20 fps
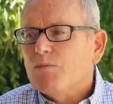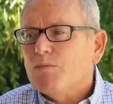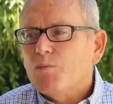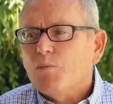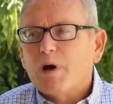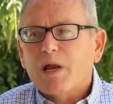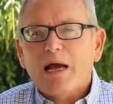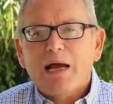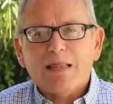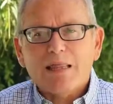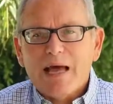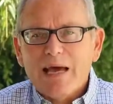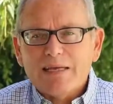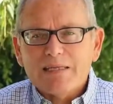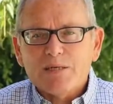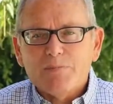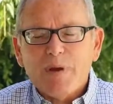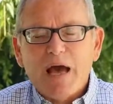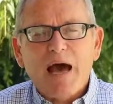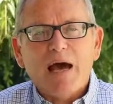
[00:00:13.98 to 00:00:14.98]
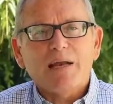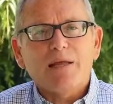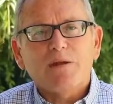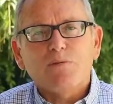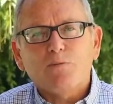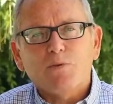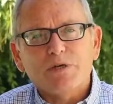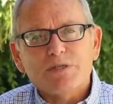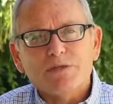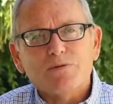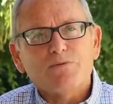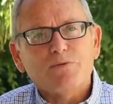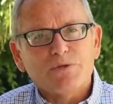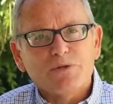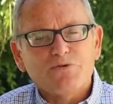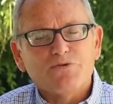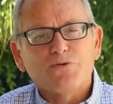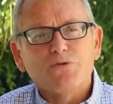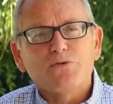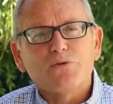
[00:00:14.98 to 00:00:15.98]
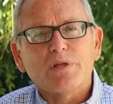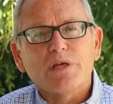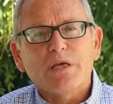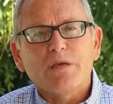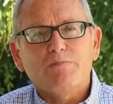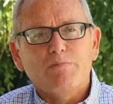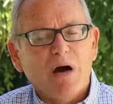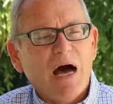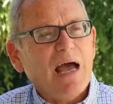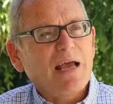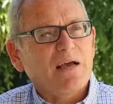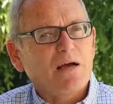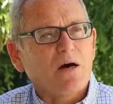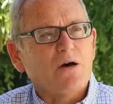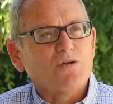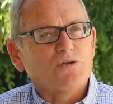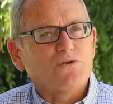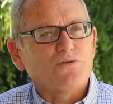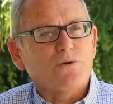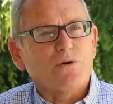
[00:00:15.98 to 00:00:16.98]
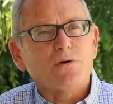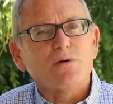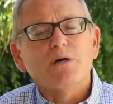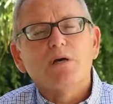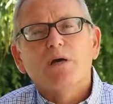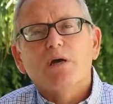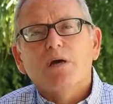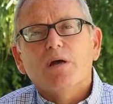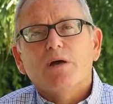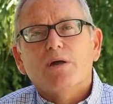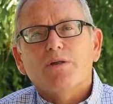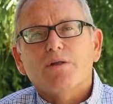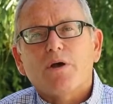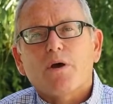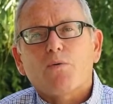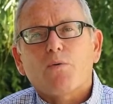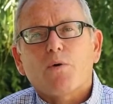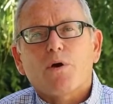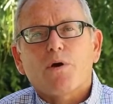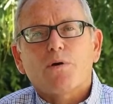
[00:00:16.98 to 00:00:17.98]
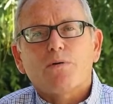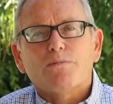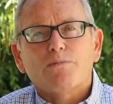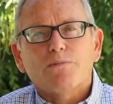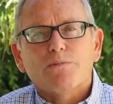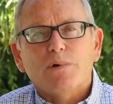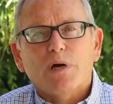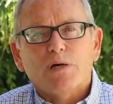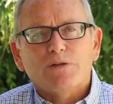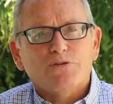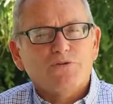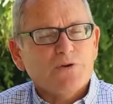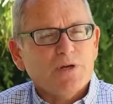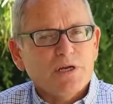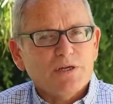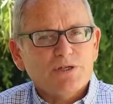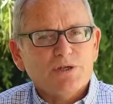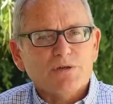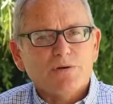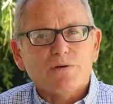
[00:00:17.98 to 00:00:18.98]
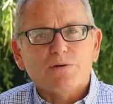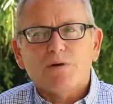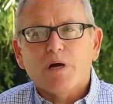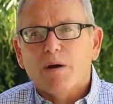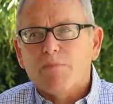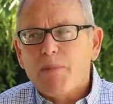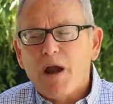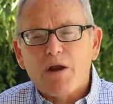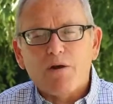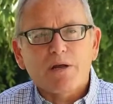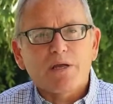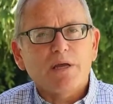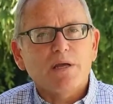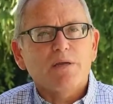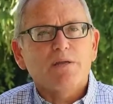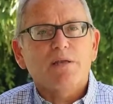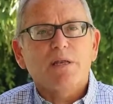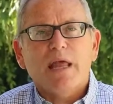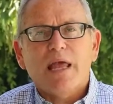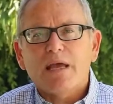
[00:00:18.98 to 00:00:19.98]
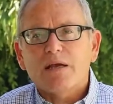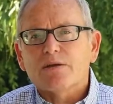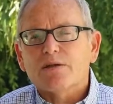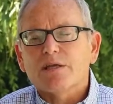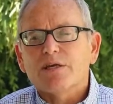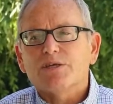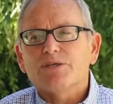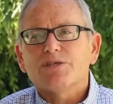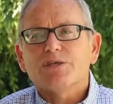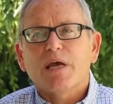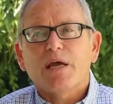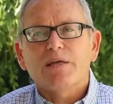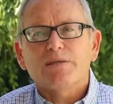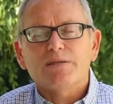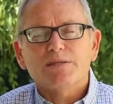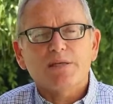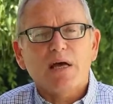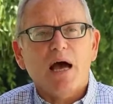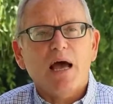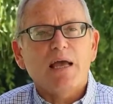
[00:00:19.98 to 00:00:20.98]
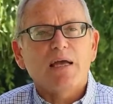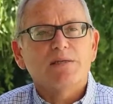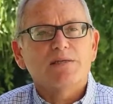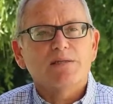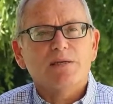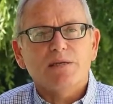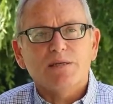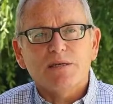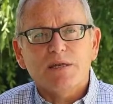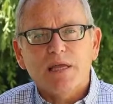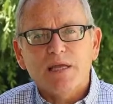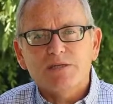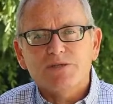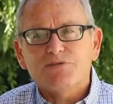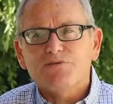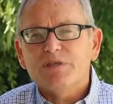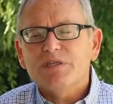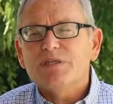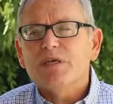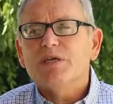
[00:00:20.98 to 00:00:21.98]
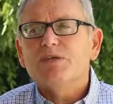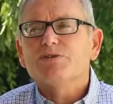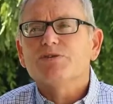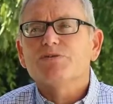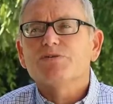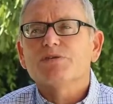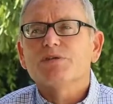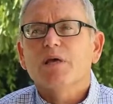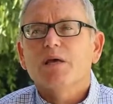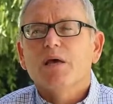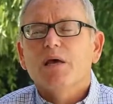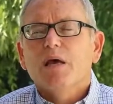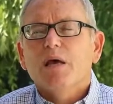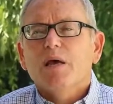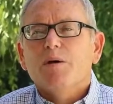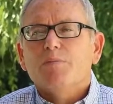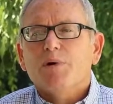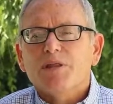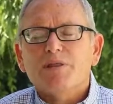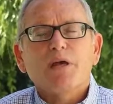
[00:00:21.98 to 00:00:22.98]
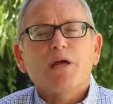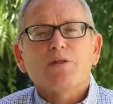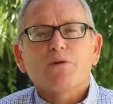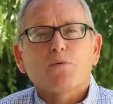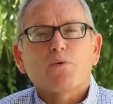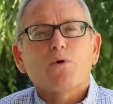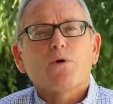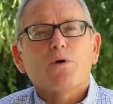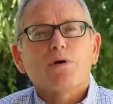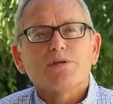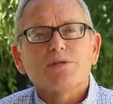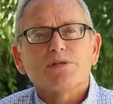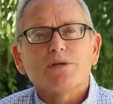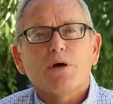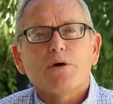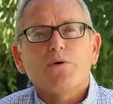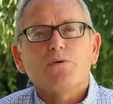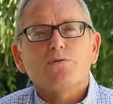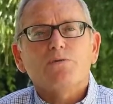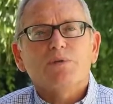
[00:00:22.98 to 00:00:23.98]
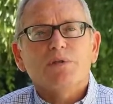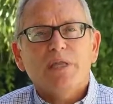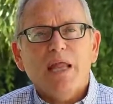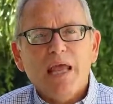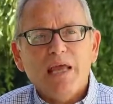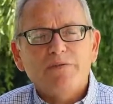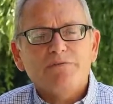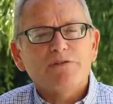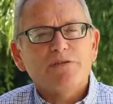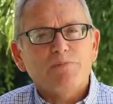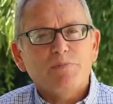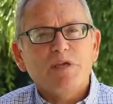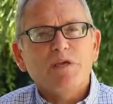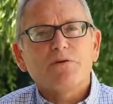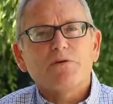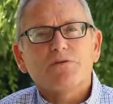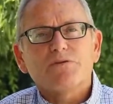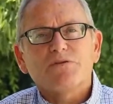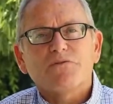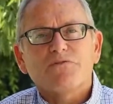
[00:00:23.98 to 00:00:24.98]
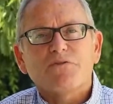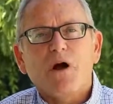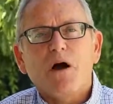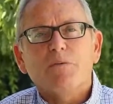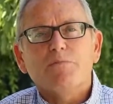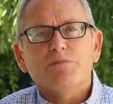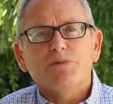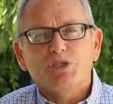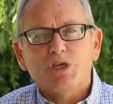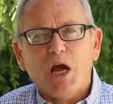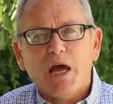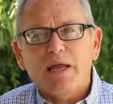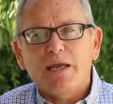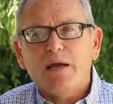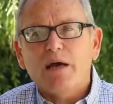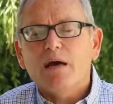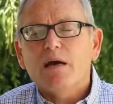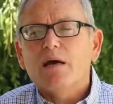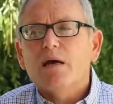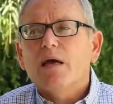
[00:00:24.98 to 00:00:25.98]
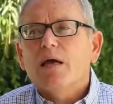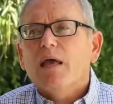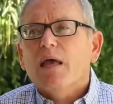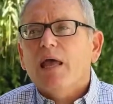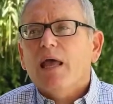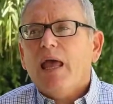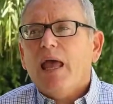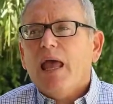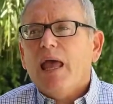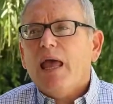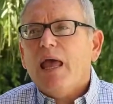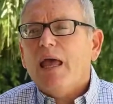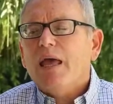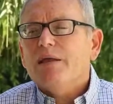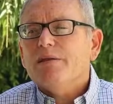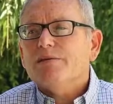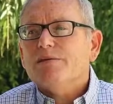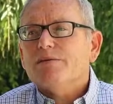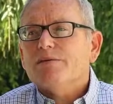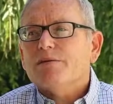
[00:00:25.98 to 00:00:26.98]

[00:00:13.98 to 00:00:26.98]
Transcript: what I liked about it was truly bicultural. There were traditional American English and science and history teachers, but then there were also native speakers from China. And